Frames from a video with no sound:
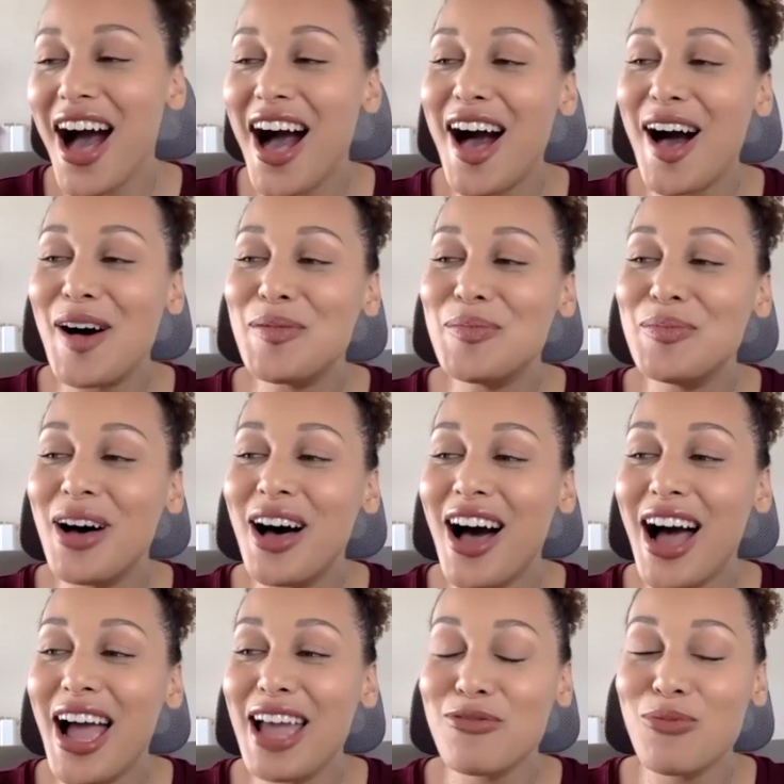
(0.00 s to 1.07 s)

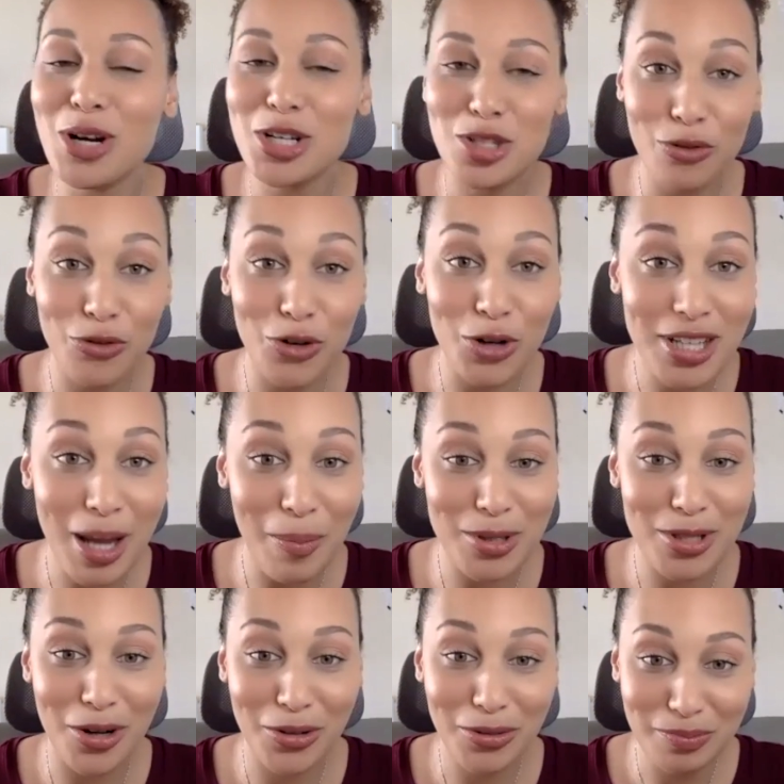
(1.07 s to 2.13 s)
I have watched the first
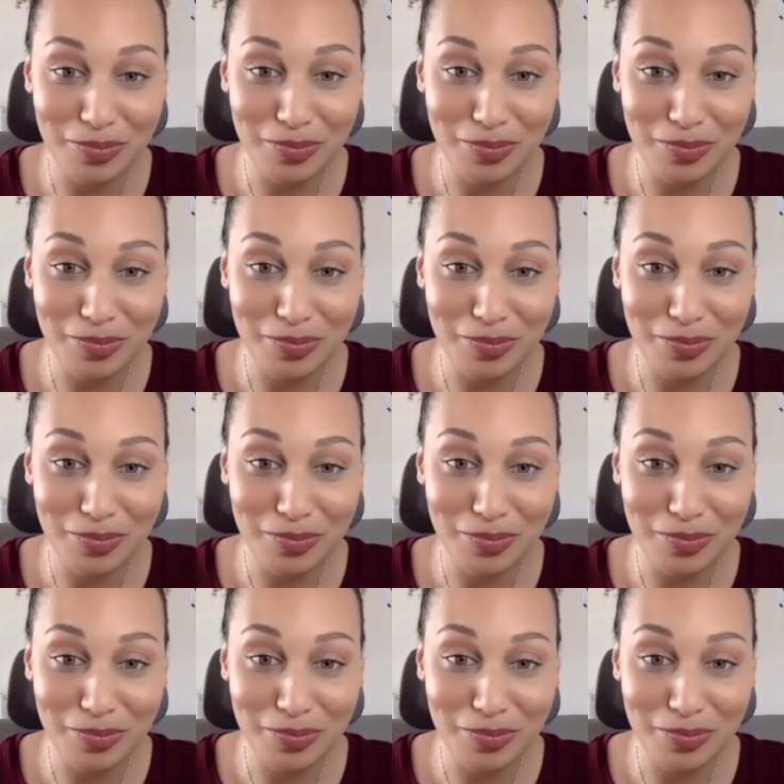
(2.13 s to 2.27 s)
episode.